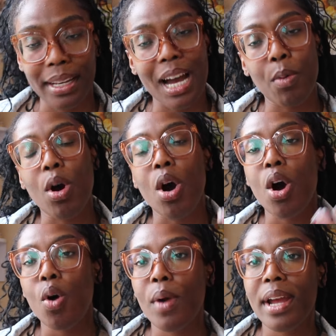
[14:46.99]
God will
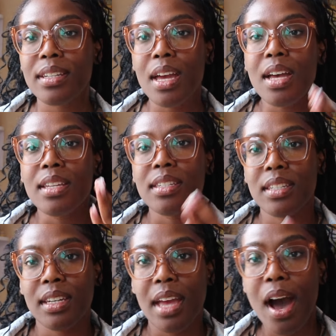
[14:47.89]
always
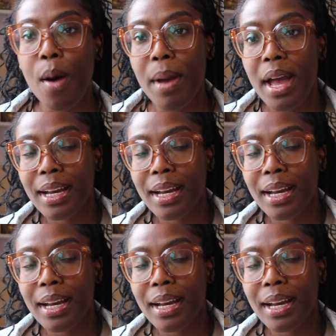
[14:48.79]
send help.